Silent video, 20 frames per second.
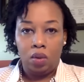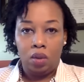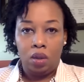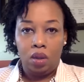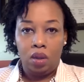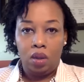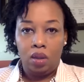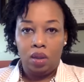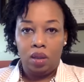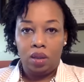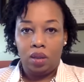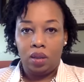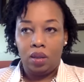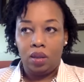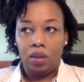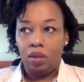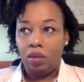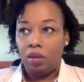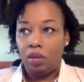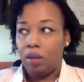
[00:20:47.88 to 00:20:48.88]
in
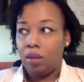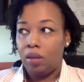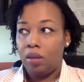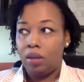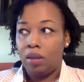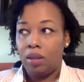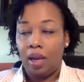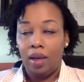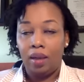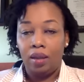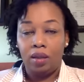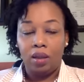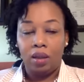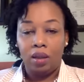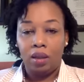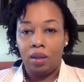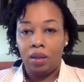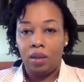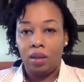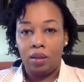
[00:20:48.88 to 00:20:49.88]
the state,
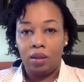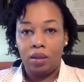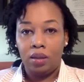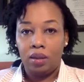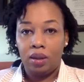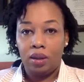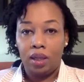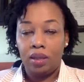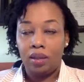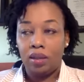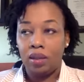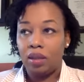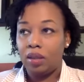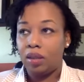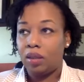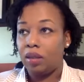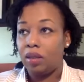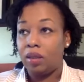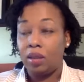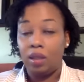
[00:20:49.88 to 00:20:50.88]
in
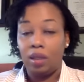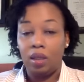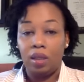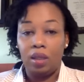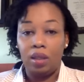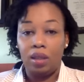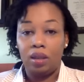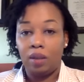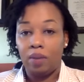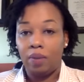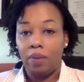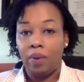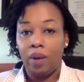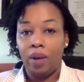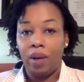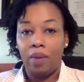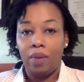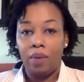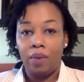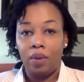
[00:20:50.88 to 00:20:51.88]
Texas city
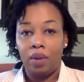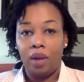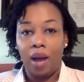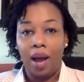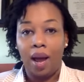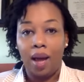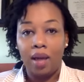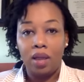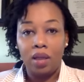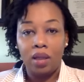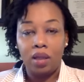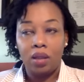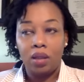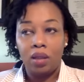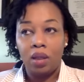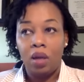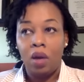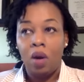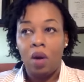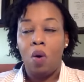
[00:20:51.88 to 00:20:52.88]
somewhere with
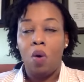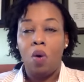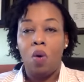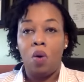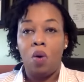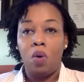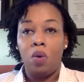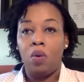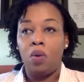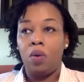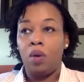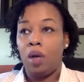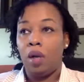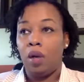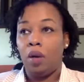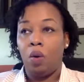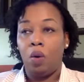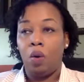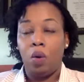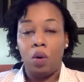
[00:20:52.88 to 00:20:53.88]
ICE or
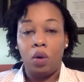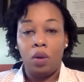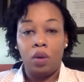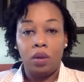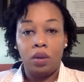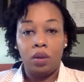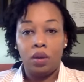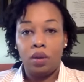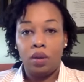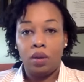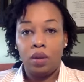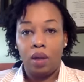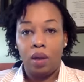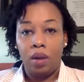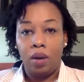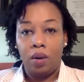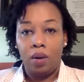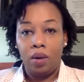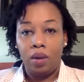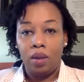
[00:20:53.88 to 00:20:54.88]
a court, they're
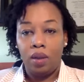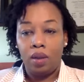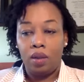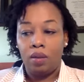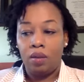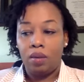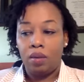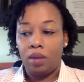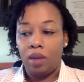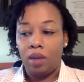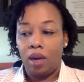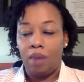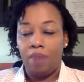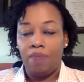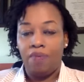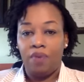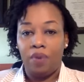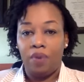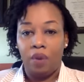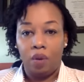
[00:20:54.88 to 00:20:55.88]
already set
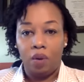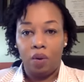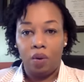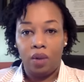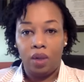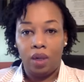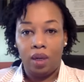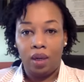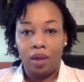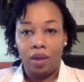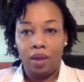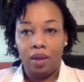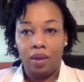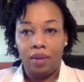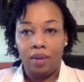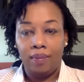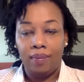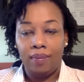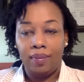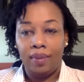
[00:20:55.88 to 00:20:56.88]
up for a court
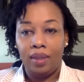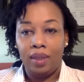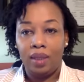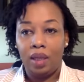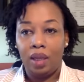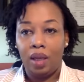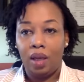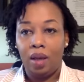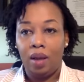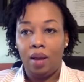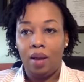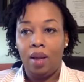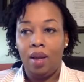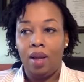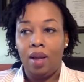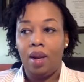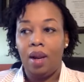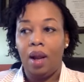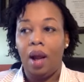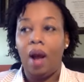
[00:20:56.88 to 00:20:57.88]
hearing,
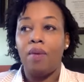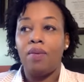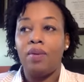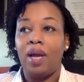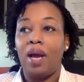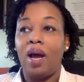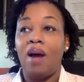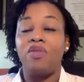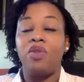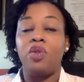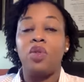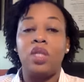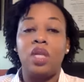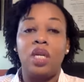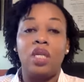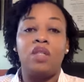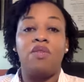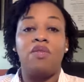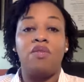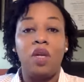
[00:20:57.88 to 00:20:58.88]
and now they have to
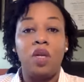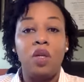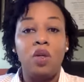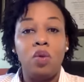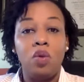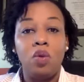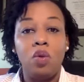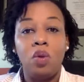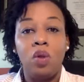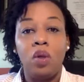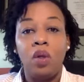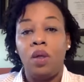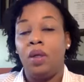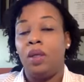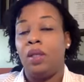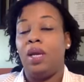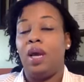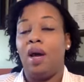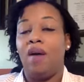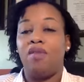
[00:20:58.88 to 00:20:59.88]
change venue,
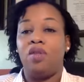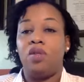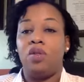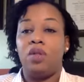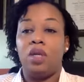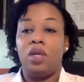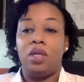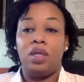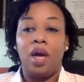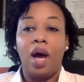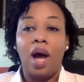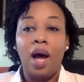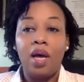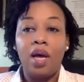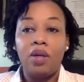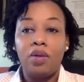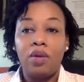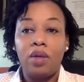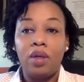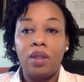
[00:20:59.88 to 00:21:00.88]
they have to change
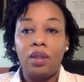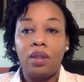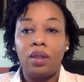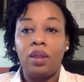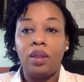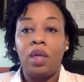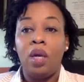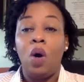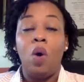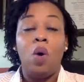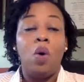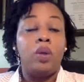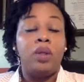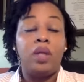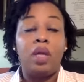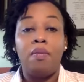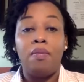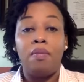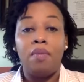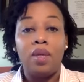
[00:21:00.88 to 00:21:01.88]
address, or
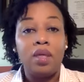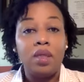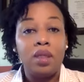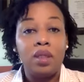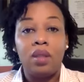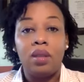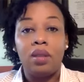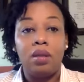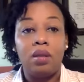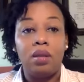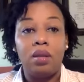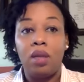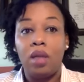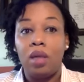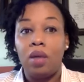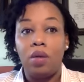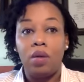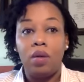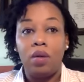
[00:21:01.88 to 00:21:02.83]
they miss the